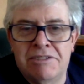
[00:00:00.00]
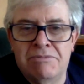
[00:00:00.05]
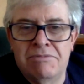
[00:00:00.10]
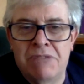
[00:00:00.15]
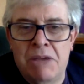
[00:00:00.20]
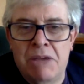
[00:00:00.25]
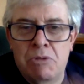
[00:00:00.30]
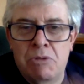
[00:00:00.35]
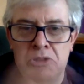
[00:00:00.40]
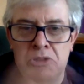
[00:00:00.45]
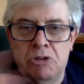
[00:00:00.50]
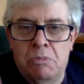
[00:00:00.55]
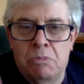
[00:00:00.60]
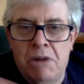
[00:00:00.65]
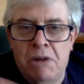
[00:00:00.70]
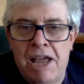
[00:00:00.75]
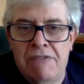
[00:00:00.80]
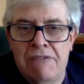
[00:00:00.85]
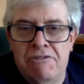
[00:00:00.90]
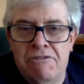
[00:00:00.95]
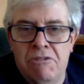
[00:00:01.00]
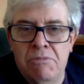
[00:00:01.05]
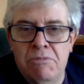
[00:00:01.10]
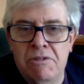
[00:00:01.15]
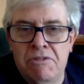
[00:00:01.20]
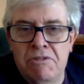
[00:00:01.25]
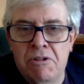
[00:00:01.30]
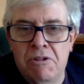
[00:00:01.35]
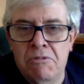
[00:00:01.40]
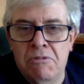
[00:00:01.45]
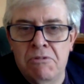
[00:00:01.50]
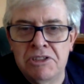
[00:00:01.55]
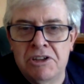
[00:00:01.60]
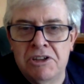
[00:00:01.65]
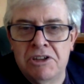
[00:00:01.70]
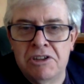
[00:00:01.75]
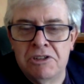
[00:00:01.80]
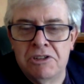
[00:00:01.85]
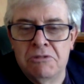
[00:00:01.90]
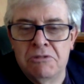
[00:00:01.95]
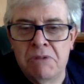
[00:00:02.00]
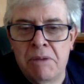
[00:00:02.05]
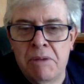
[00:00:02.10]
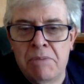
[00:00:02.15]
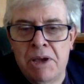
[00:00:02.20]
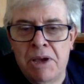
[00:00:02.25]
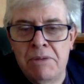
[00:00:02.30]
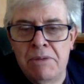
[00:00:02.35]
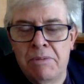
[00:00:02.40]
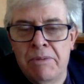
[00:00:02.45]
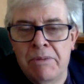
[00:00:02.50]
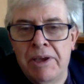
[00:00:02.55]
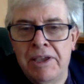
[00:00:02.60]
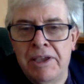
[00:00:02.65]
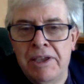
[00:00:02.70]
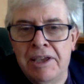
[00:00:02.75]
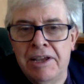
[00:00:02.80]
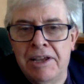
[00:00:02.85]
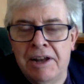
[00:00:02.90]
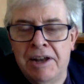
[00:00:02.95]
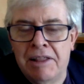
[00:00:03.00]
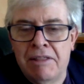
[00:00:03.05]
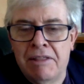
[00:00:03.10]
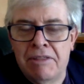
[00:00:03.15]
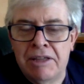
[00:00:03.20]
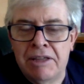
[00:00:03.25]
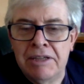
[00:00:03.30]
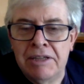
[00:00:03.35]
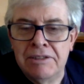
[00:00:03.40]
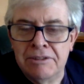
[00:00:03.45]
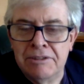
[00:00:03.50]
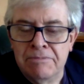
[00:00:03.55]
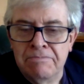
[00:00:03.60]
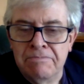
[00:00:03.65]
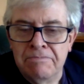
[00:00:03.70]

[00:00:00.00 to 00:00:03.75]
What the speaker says: Yeah. What's your platform before we start talking about paper making and other things?